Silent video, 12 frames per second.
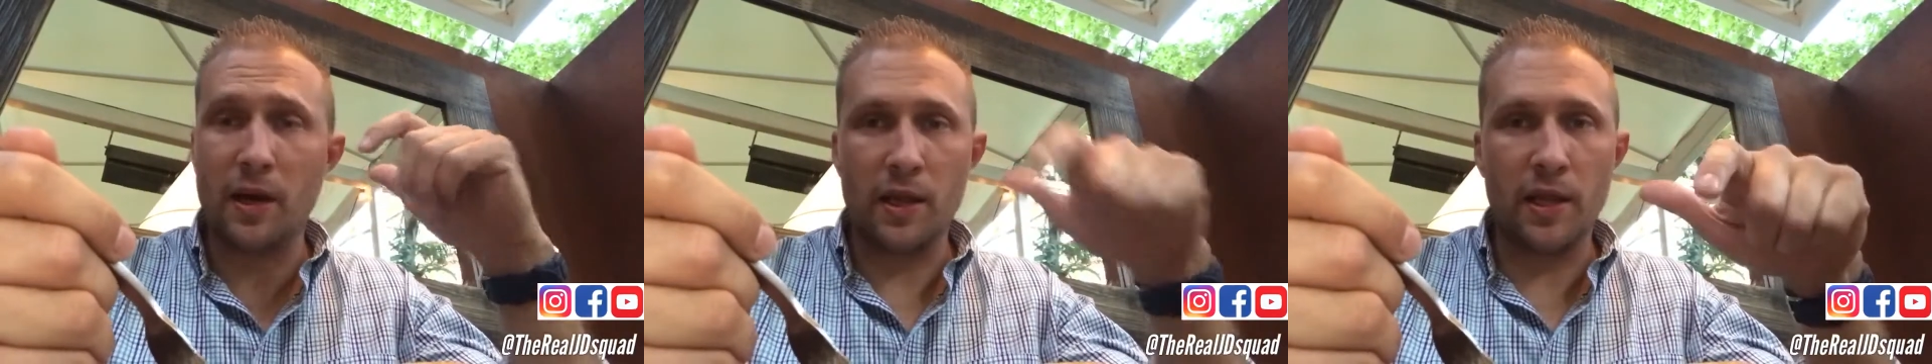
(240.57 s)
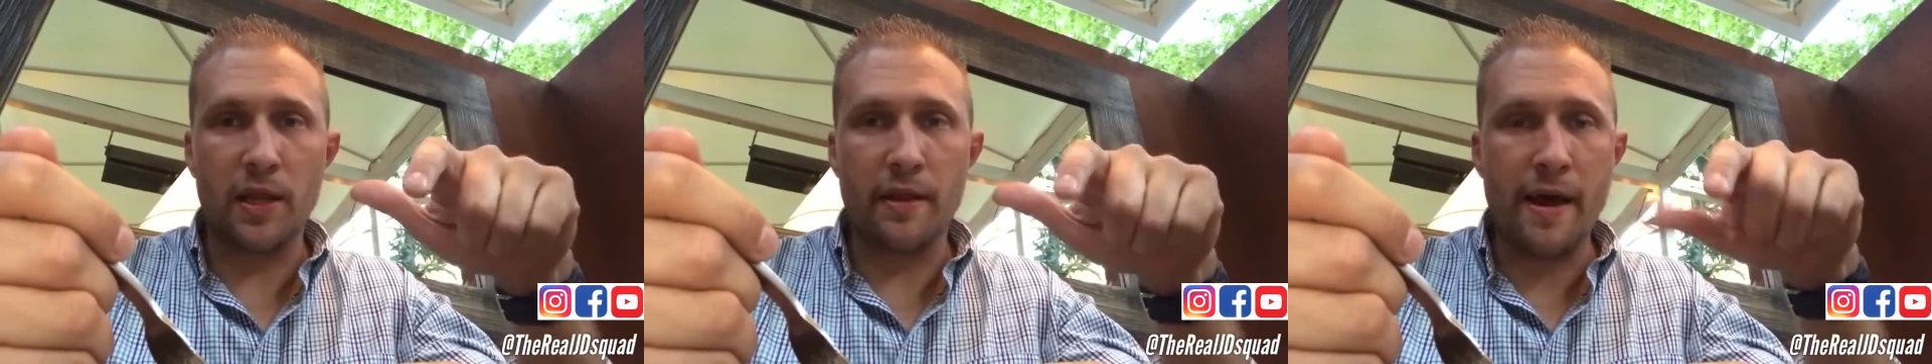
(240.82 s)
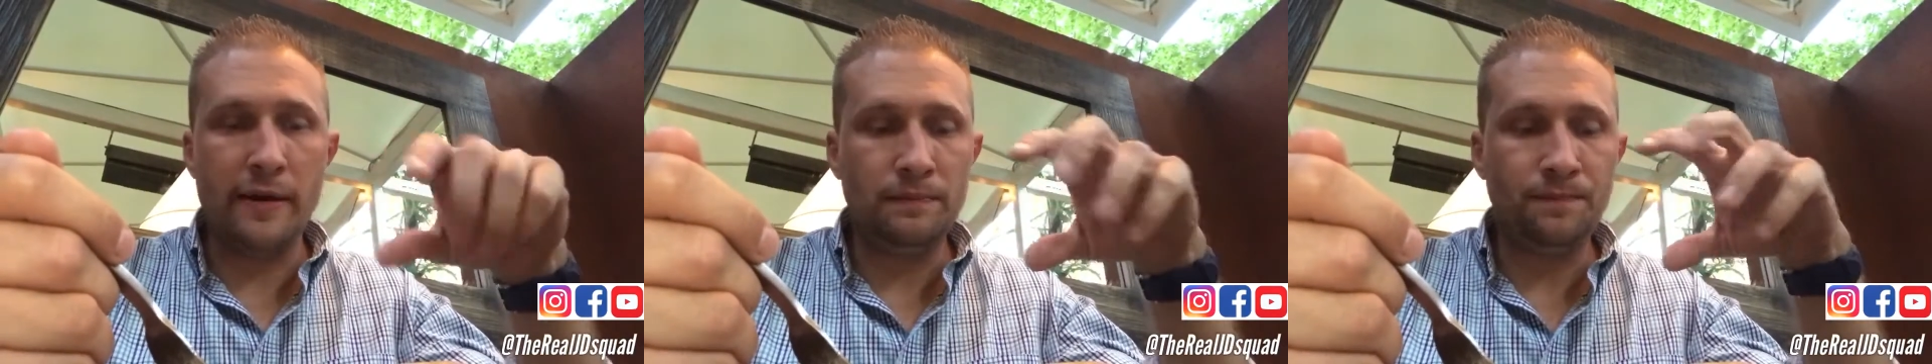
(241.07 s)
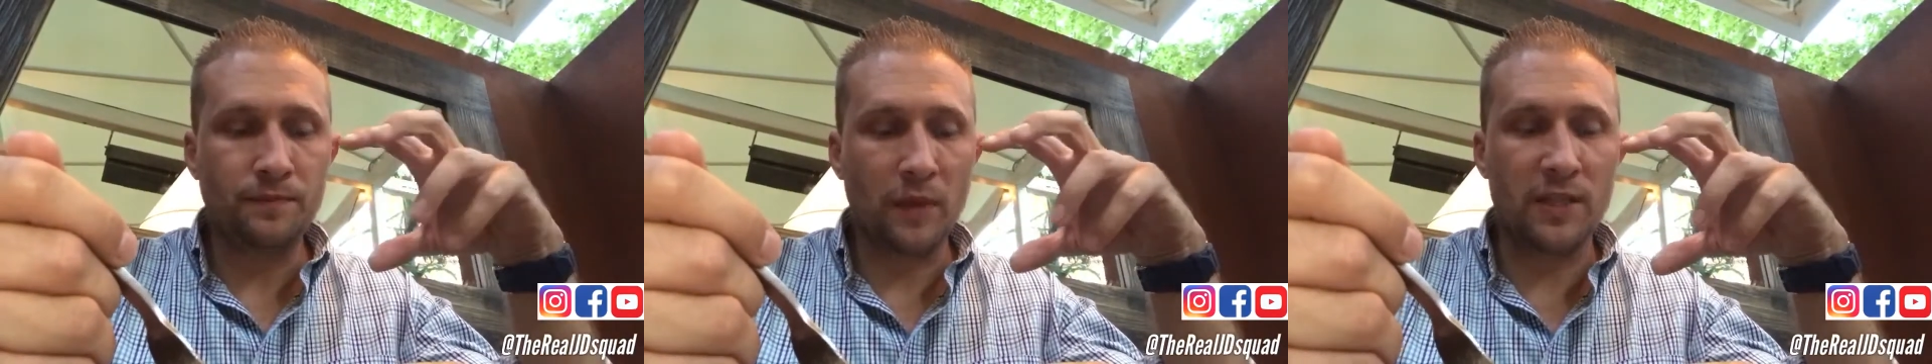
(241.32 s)
but other than
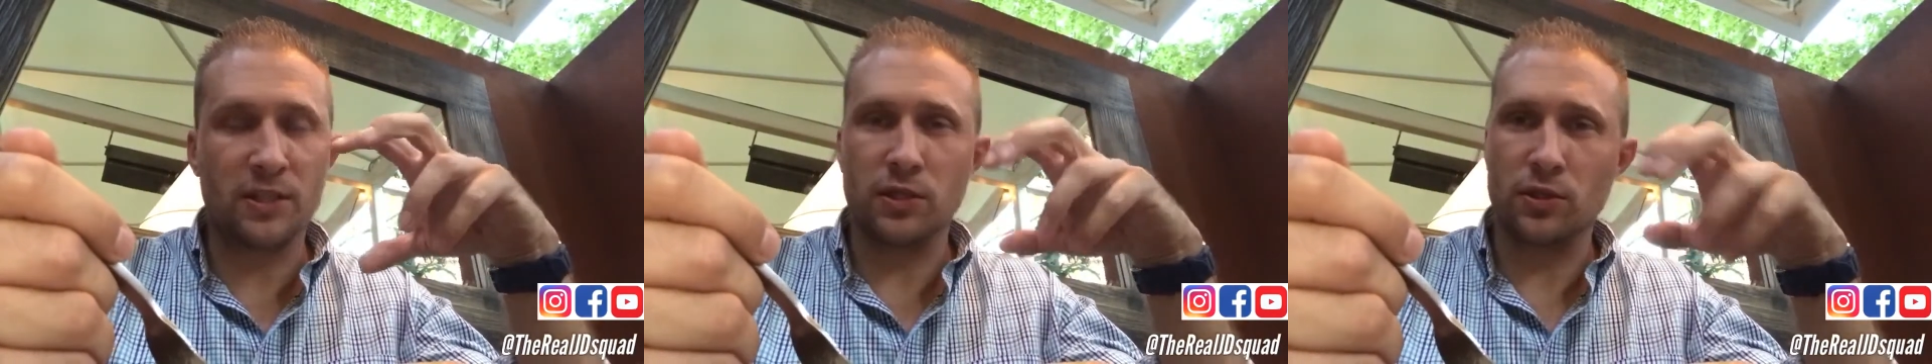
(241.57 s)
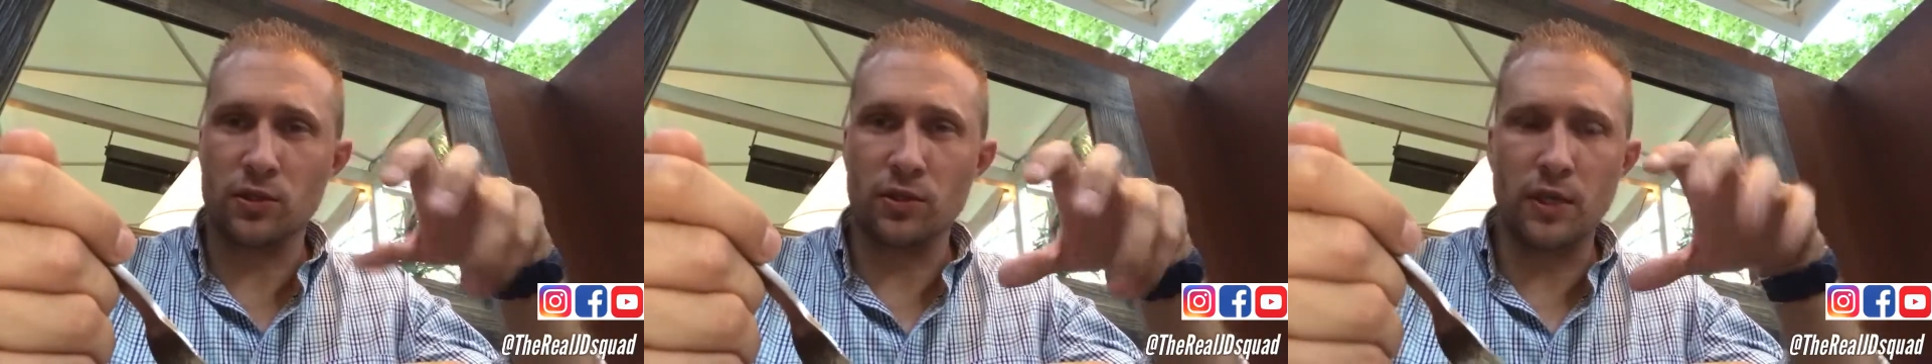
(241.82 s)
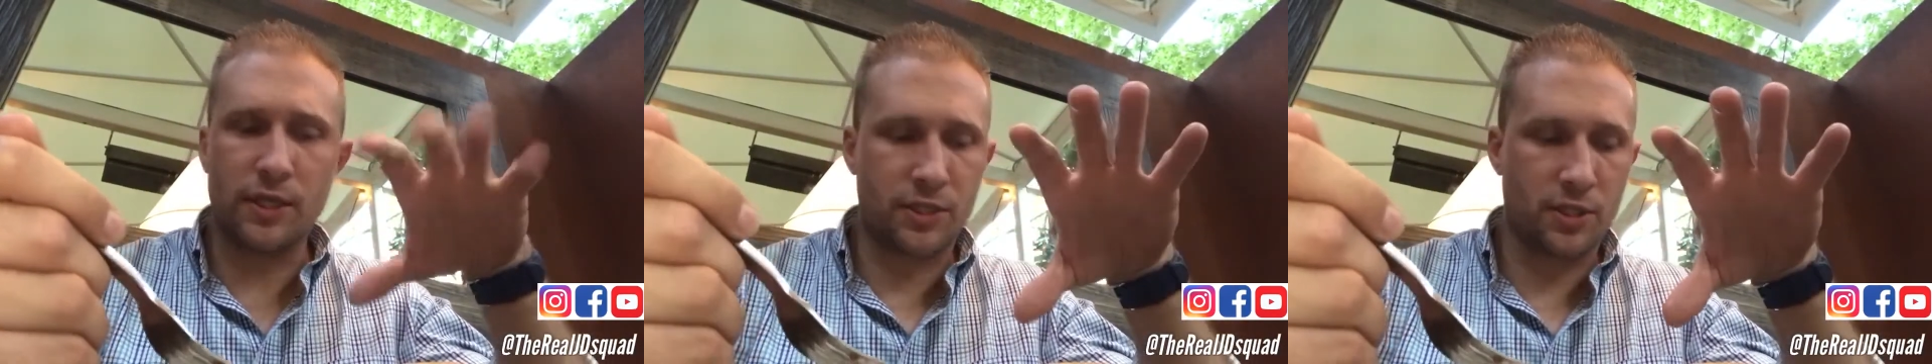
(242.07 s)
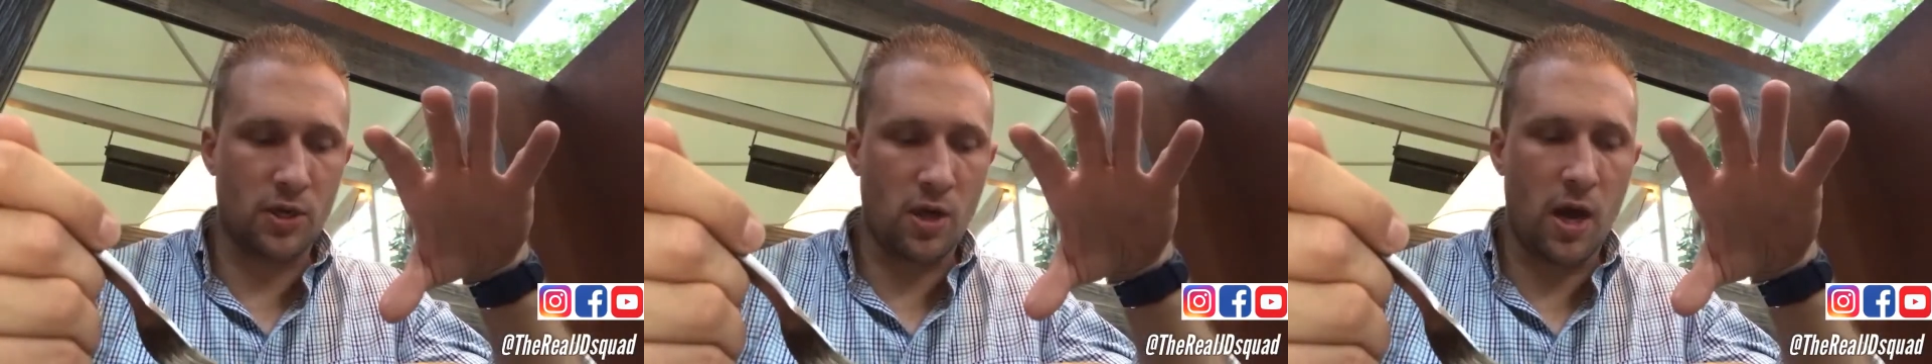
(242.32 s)
that, it's a little,
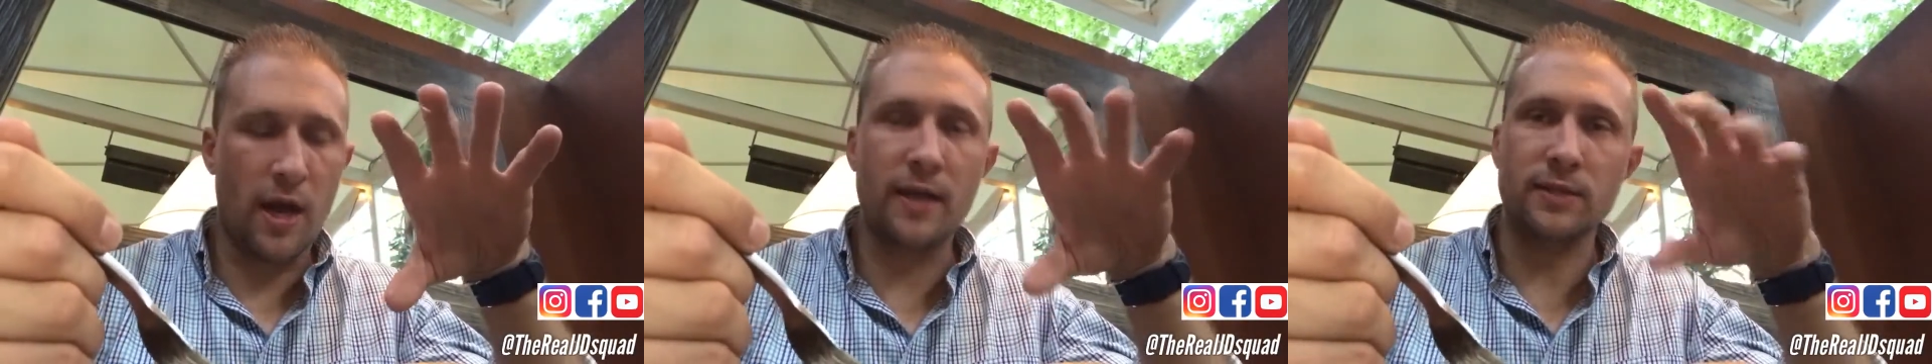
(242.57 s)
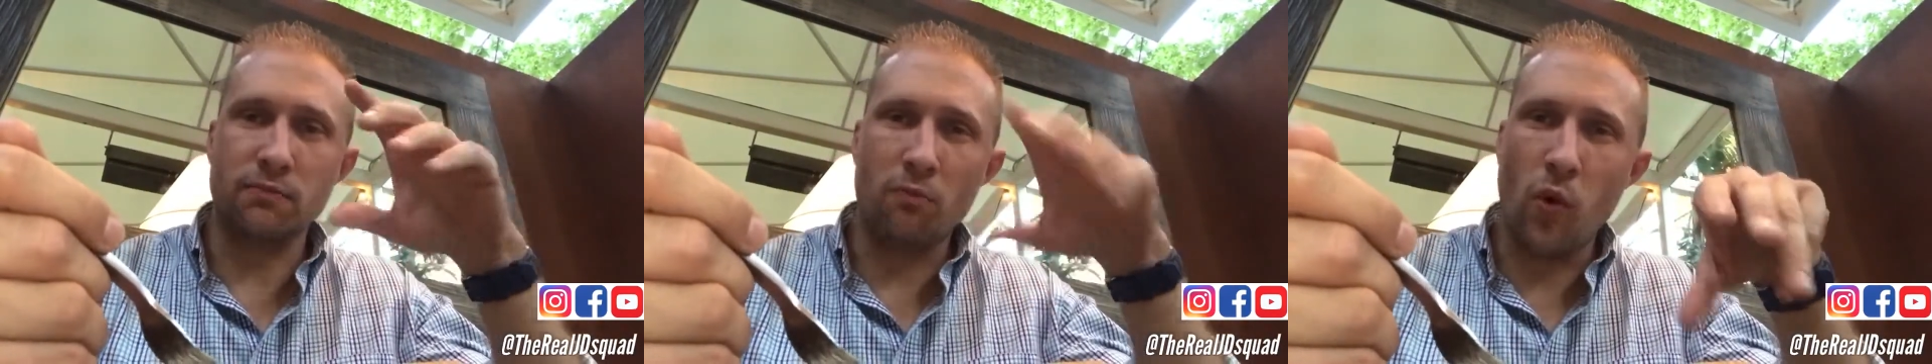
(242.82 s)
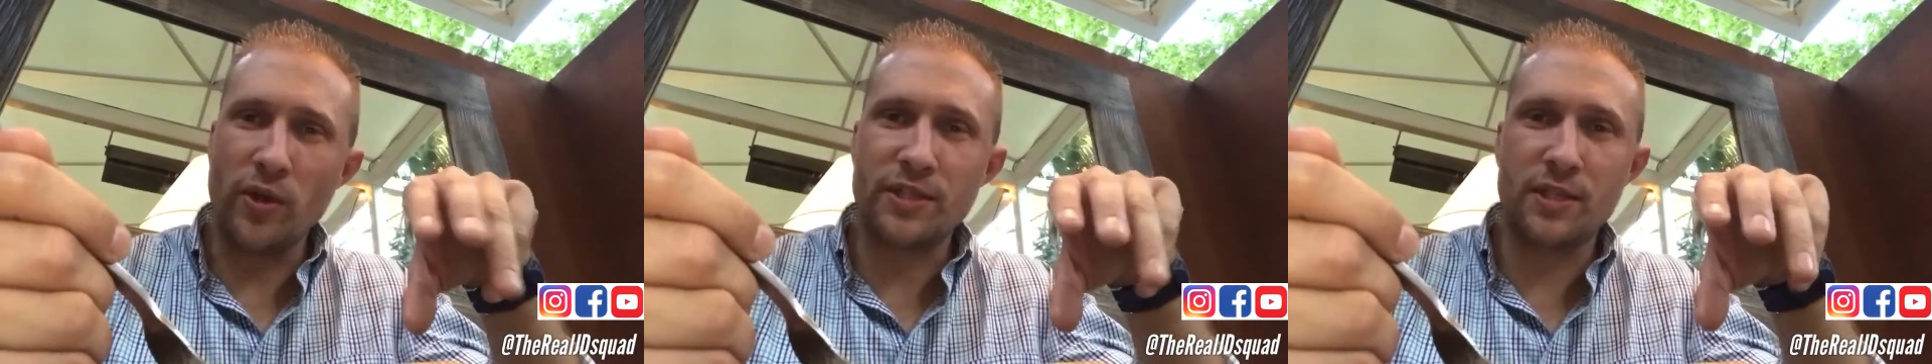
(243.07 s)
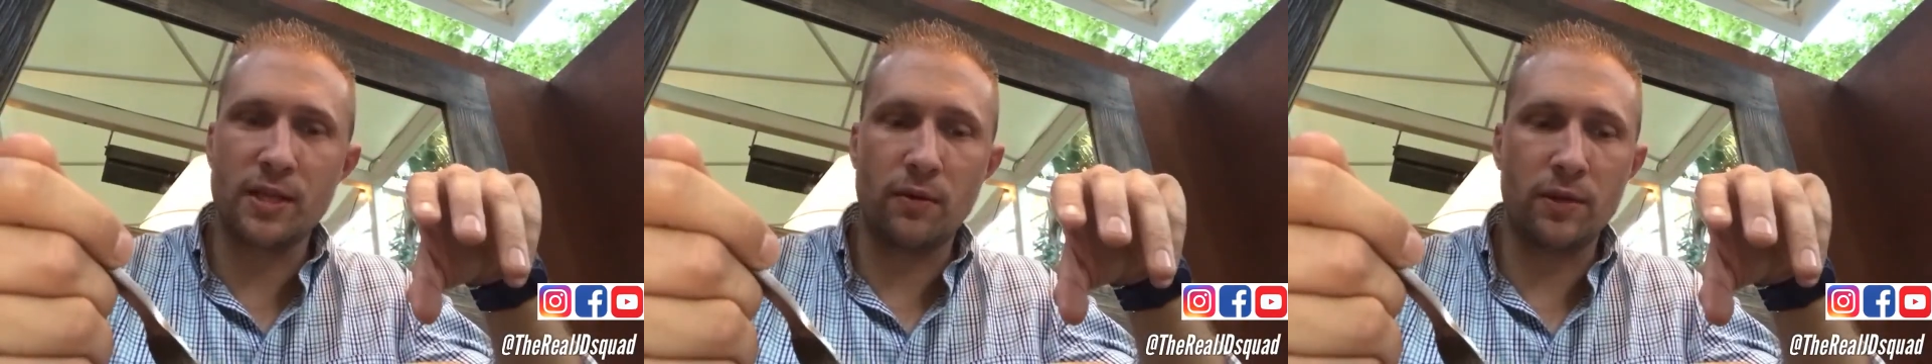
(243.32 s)
it's not as
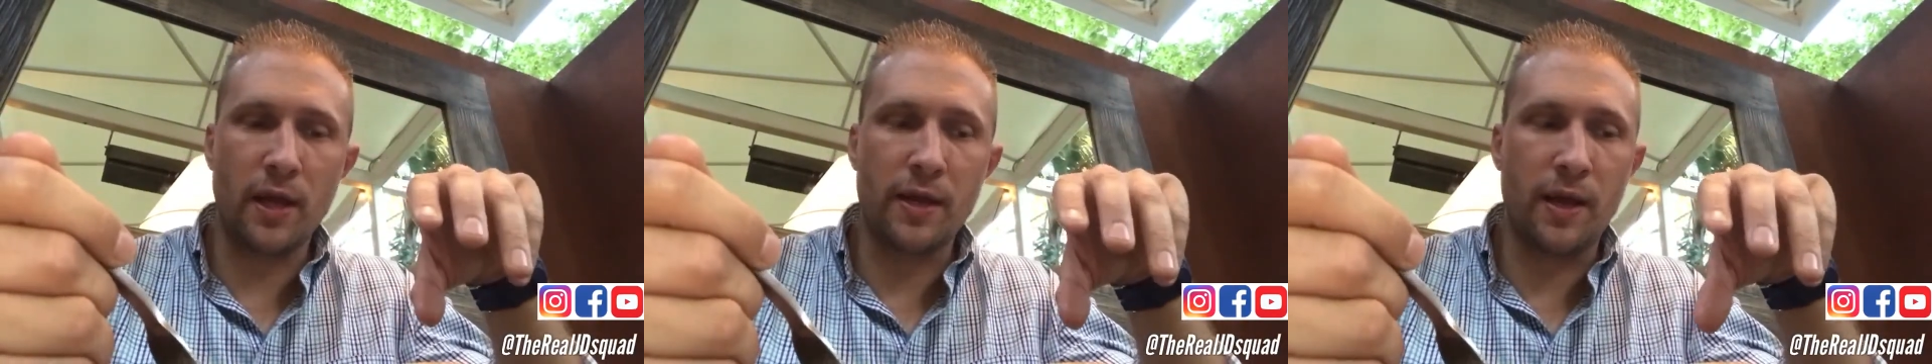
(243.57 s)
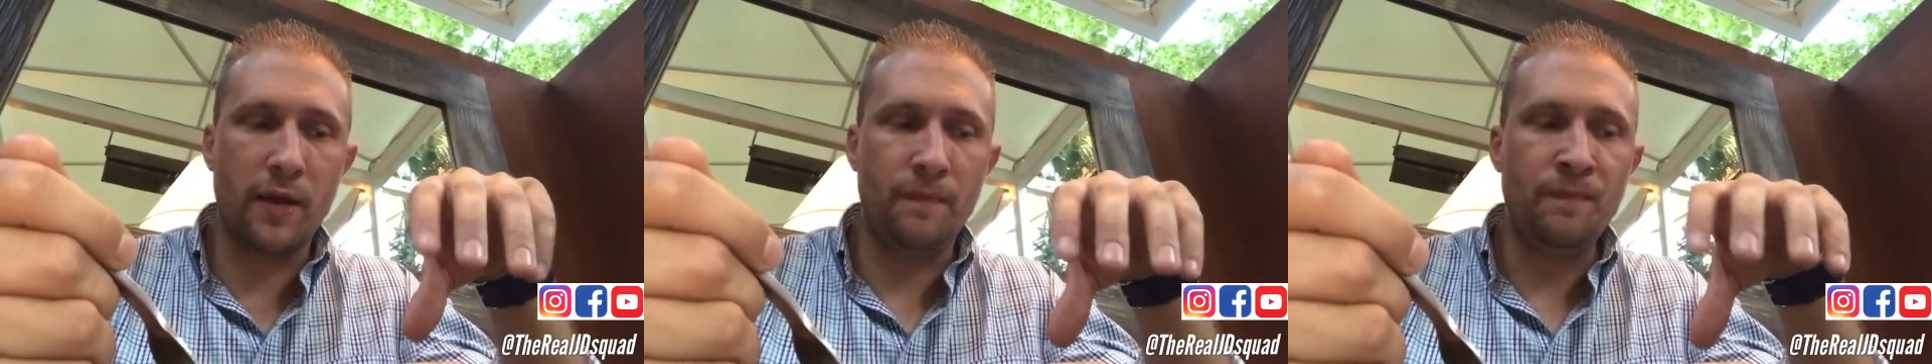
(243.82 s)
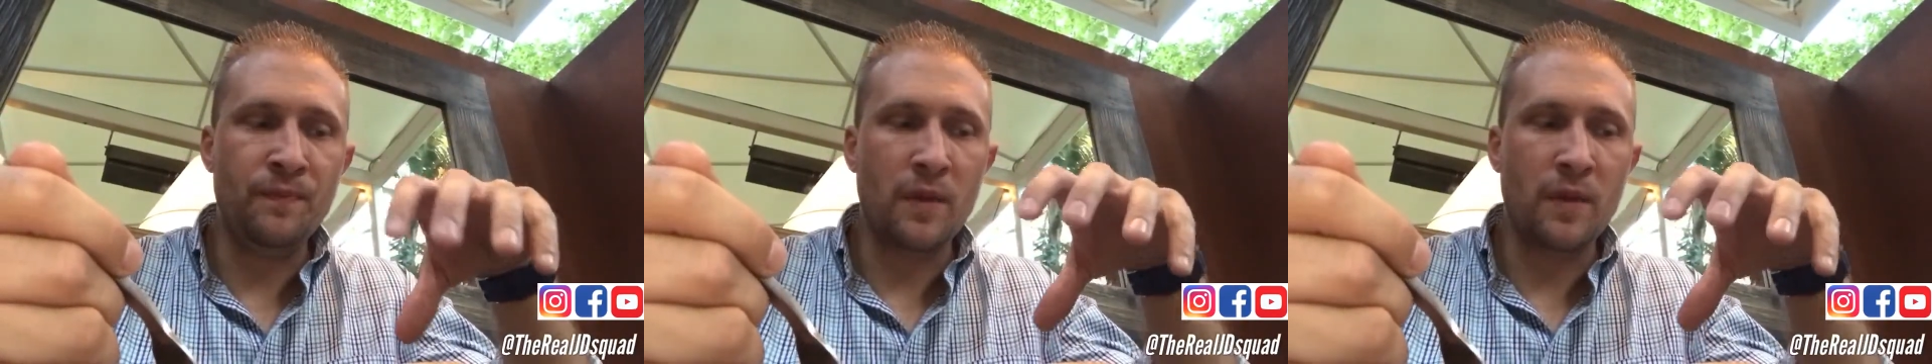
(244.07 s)
moist as I would like it.